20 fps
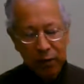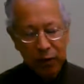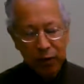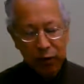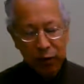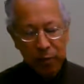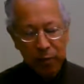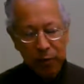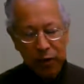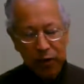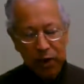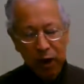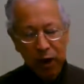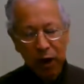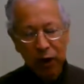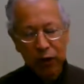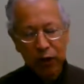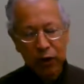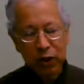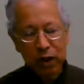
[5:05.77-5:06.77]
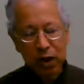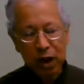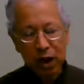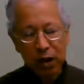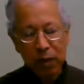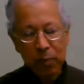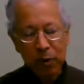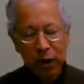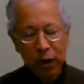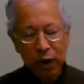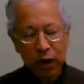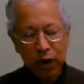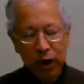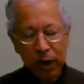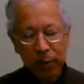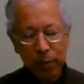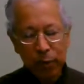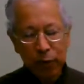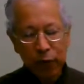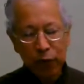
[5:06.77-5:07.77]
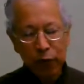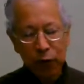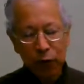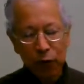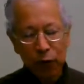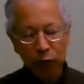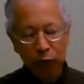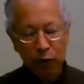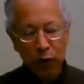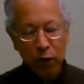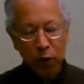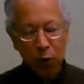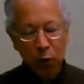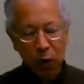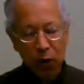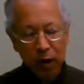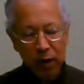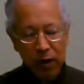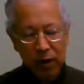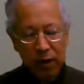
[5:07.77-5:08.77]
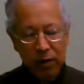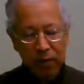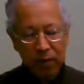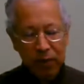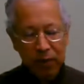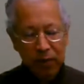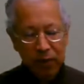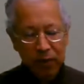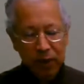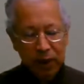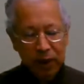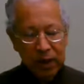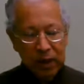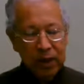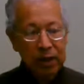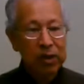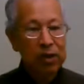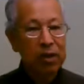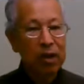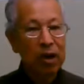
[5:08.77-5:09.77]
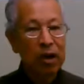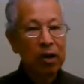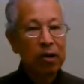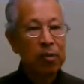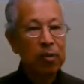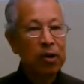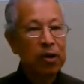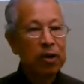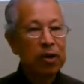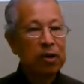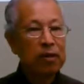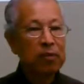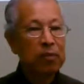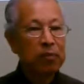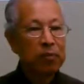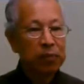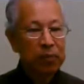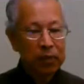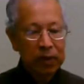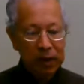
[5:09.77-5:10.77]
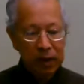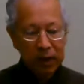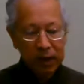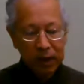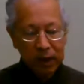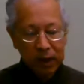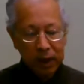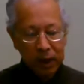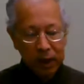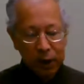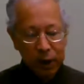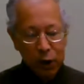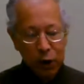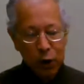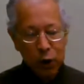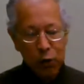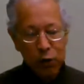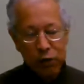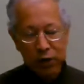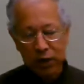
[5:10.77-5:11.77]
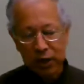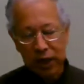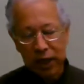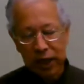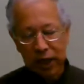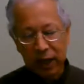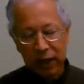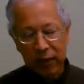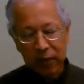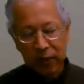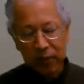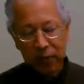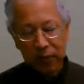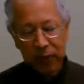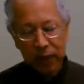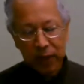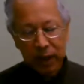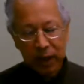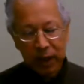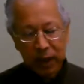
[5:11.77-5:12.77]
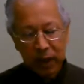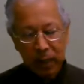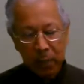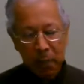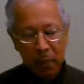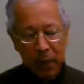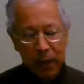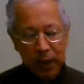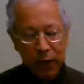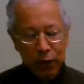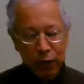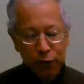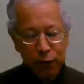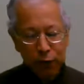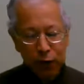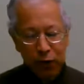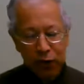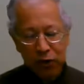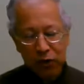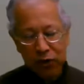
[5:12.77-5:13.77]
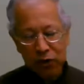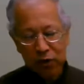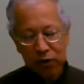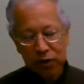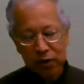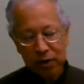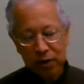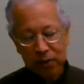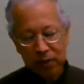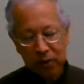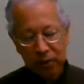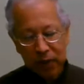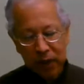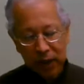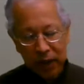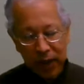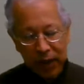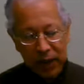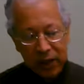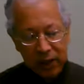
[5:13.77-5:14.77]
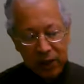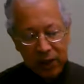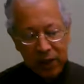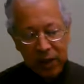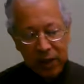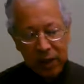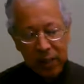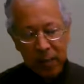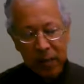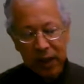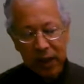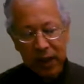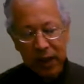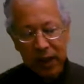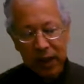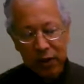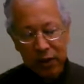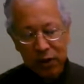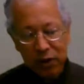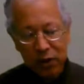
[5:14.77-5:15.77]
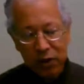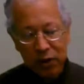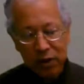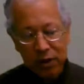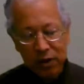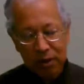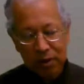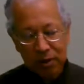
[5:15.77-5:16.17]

from Song of Solomon, chapter 4, verse 1. Solomon, using metaphors and similes